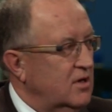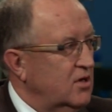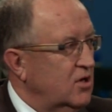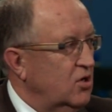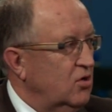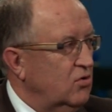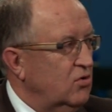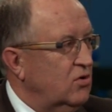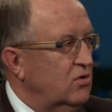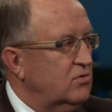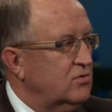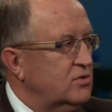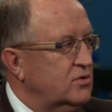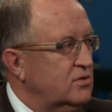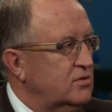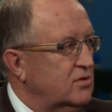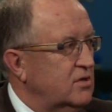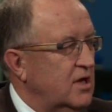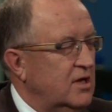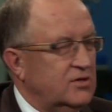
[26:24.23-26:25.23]
you know,
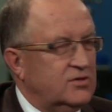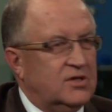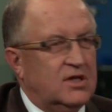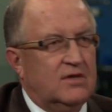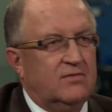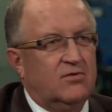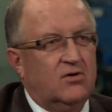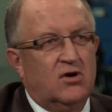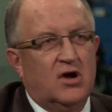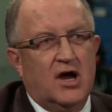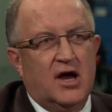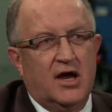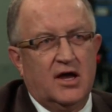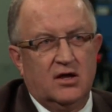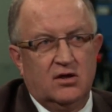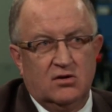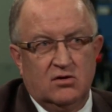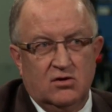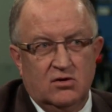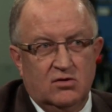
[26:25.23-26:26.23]
knows Steve or
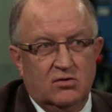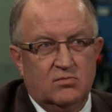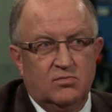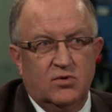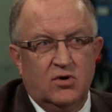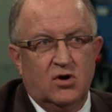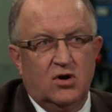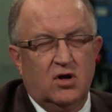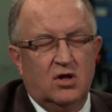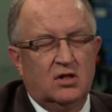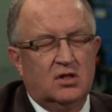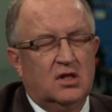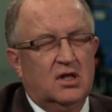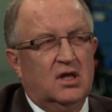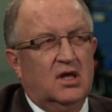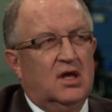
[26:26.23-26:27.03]
I or you, Paul,